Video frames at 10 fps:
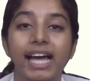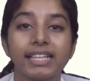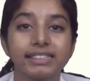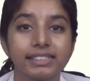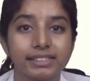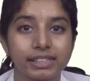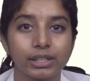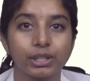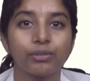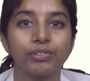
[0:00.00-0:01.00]
as a
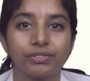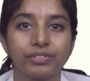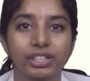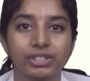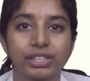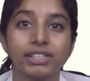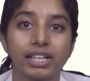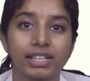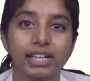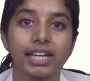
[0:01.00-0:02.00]
result of infection
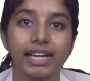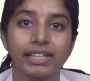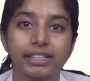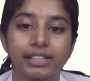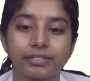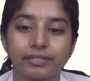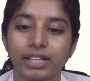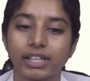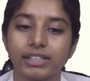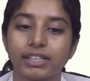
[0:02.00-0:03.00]
that are entering
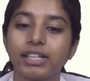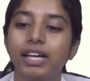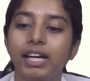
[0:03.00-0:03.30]
via the